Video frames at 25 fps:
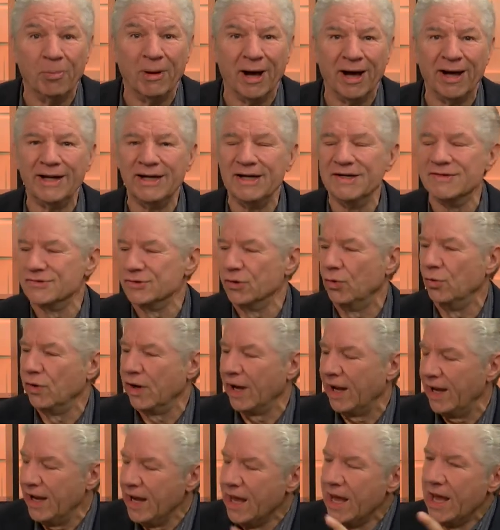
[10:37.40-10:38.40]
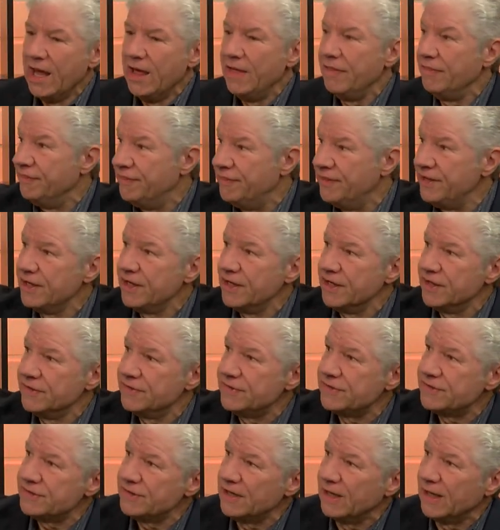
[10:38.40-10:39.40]
body right. is an old guy.
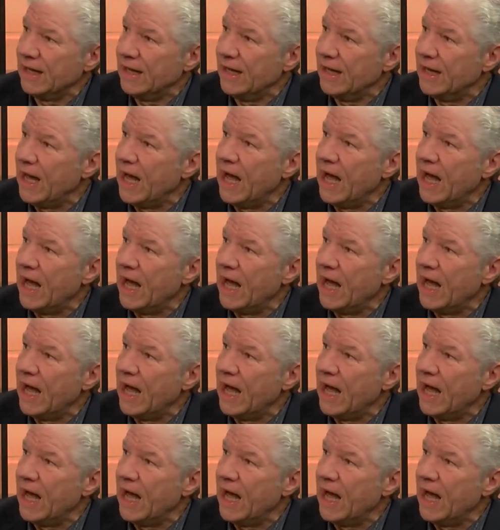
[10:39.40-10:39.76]
This, uh,